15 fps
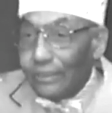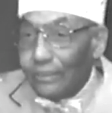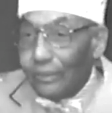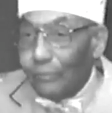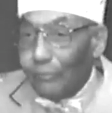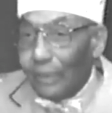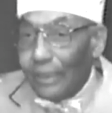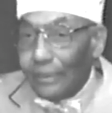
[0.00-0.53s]

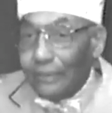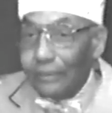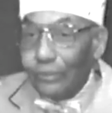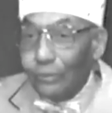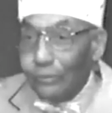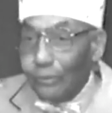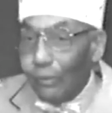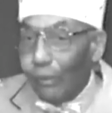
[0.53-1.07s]
And you
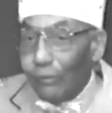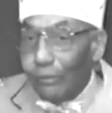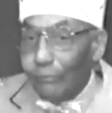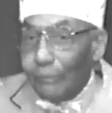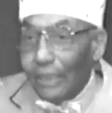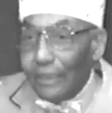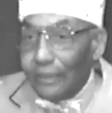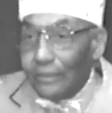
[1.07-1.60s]
don't, and you
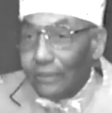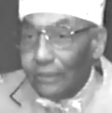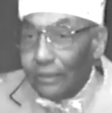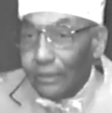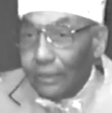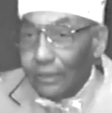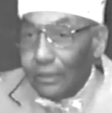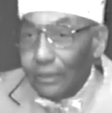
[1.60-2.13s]
didn't have
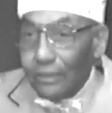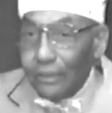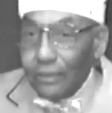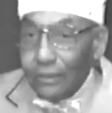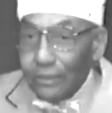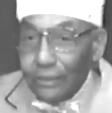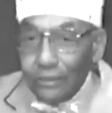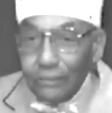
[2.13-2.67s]
nobody to
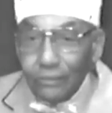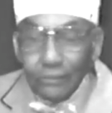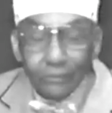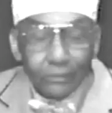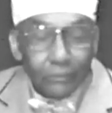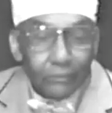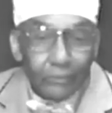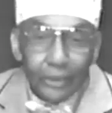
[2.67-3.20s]
teach you nothing
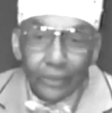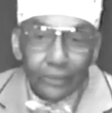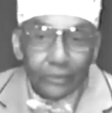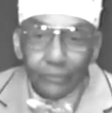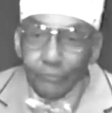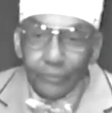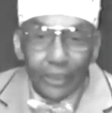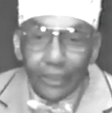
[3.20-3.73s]
about it, and
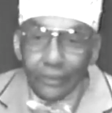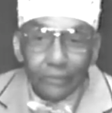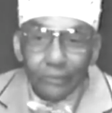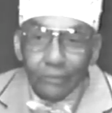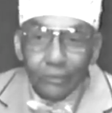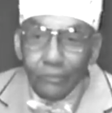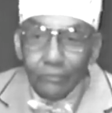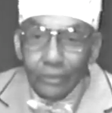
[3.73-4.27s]
you know all
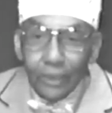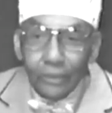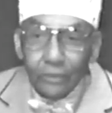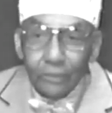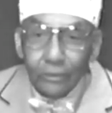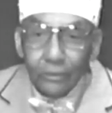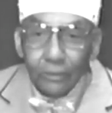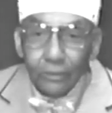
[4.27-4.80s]
about it.
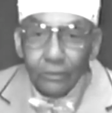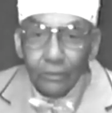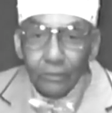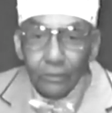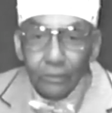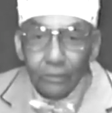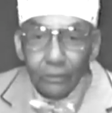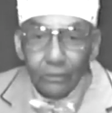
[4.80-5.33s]

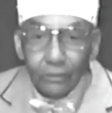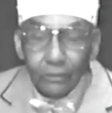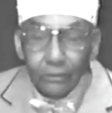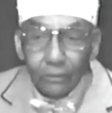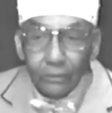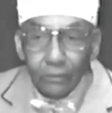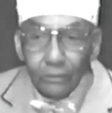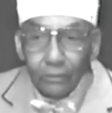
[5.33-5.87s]

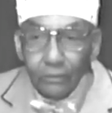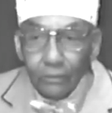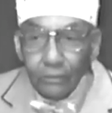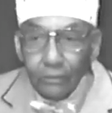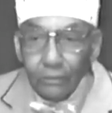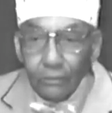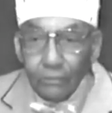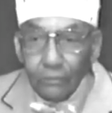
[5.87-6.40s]
You
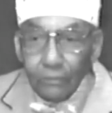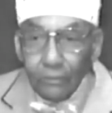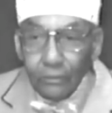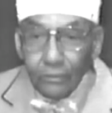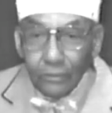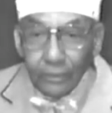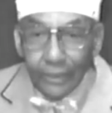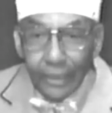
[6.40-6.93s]
crazy man, you
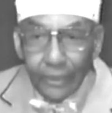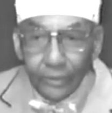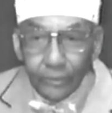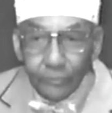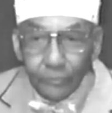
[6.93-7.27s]
don't know nothing.